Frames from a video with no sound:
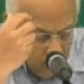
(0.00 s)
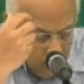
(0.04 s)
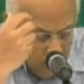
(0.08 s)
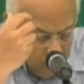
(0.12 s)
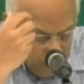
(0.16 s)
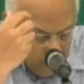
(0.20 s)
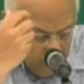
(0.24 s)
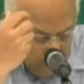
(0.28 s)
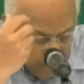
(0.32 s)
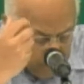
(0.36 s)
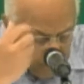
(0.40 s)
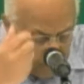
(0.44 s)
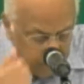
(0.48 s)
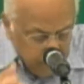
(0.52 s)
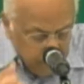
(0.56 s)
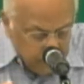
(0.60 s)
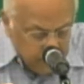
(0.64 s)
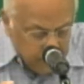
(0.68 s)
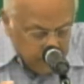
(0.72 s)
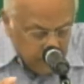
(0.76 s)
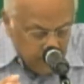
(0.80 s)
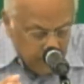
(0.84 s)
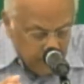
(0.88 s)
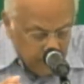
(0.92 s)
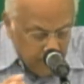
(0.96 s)
We
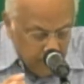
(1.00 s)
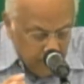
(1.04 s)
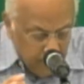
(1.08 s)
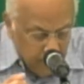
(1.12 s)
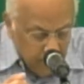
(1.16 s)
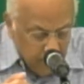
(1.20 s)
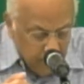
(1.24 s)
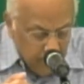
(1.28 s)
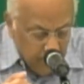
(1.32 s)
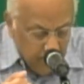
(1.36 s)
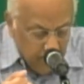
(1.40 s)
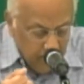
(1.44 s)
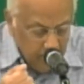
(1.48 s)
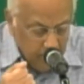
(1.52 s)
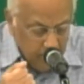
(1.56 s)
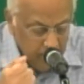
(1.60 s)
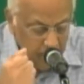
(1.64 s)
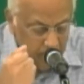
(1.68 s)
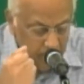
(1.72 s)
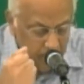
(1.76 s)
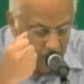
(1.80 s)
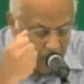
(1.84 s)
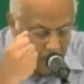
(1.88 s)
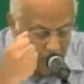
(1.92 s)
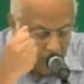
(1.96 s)
prophesied in your
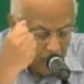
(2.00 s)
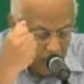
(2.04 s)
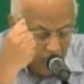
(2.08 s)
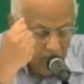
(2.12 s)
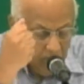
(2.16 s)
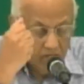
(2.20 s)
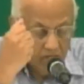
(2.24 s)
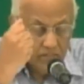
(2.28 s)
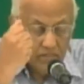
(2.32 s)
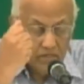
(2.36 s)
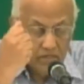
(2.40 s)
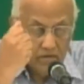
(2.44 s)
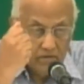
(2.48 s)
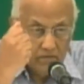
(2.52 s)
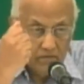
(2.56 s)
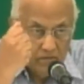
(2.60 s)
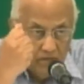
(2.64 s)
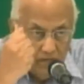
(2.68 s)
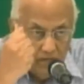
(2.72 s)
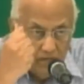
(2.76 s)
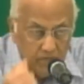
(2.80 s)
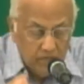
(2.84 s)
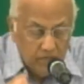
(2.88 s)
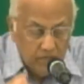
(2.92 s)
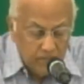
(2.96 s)
name. We cast out
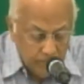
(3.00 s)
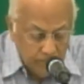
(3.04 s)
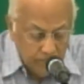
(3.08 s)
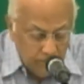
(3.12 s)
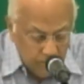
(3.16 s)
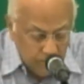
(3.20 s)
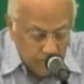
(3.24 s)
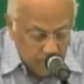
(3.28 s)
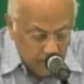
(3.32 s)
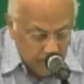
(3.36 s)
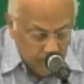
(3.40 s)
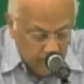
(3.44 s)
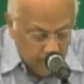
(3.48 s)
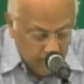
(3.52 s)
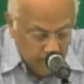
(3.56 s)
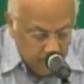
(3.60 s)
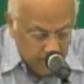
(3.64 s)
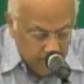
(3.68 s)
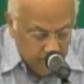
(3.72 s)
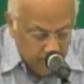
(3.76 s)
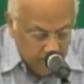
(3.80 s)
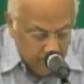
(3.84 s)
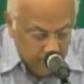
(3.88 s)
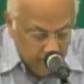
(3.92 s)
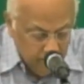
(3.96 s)
demons in your
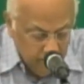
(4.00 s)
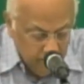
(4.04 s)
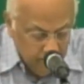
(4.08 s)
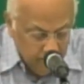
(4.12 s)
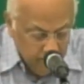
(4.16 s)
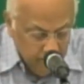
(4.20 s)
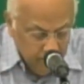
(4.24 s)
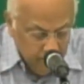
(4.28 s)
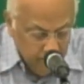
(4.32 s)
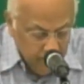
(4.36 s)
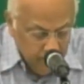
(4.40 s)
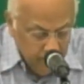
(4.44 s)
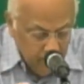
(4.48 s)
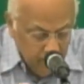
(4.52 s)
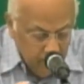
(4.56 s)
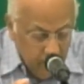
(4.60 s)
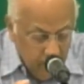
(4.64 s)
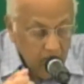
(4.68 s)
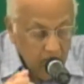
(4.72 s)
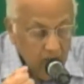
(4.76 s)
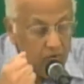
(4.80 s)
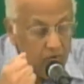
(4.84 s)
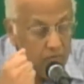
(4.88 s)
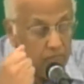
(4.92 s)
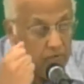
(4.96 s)
name.
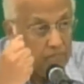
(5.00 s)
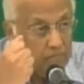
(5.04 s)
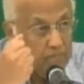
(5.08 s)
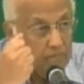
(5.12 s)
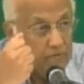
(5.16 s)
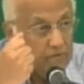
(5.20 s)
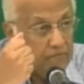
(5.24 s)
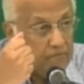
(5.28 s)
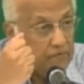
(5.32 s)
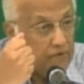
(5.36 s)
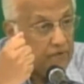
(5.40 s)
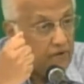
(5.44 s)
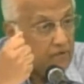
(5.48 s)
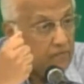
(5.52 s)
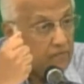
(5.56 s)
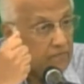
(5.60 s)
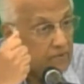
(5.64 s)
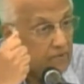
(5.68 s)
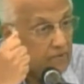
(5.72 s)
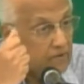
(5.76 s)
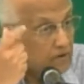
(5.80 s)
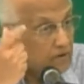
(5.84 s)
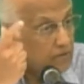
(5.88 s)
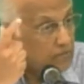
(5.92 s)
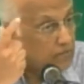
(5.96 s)
We performed
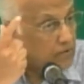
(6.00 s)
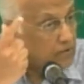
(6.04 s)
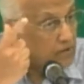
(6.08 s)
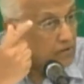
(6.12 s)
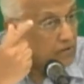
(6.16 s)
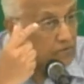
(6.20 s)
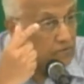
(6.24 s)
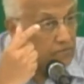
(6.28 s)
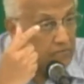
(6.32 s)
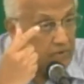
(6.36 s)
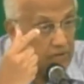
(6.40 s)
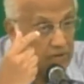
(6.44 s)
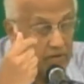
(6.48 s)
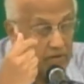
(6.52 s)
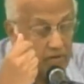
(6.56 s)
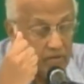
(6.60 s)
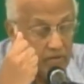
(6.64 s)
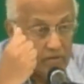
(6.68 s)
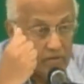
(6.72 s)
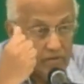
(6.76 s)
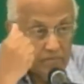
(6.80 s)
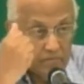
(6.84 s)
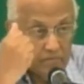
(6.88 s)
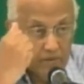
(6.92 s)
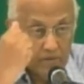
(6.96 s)
not one or two
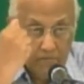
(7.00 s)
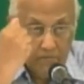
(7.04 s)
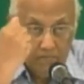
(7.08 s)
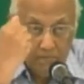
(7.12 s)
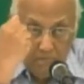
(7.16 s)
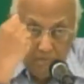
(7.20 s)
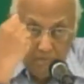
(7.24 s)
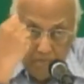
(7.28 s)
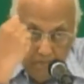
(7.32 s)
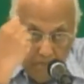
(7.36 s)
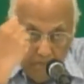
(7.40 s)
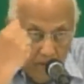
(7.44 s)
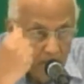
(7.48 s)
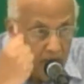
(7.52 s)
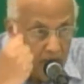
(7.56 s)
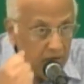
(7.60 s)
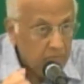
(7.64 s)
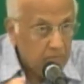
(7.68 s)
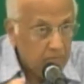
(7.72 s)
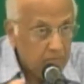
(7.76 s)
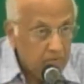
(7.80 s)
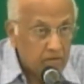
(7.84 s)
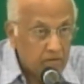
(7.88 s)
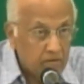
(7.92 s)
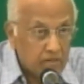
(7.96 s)
miracles, but many
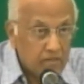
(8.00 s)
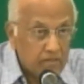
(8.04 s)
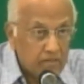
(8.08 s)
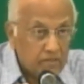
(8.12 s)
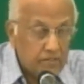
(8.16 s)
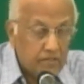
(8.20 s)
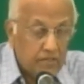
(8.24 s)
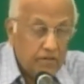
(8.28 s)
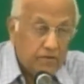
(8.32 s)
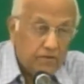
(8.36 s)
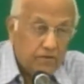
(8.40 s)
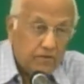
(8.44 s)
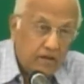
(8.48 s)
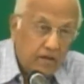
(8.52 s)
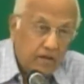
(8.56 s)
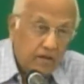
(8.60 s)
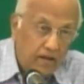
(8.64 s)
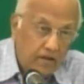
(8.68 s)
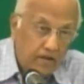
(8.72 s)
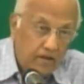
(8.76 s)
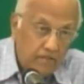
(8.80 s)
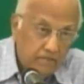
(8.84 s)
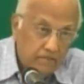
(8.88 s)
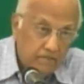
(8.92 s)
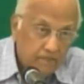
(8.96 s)
miracles in your
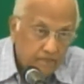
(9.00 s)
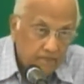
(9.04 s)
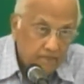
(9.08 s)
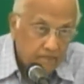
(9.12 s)
name.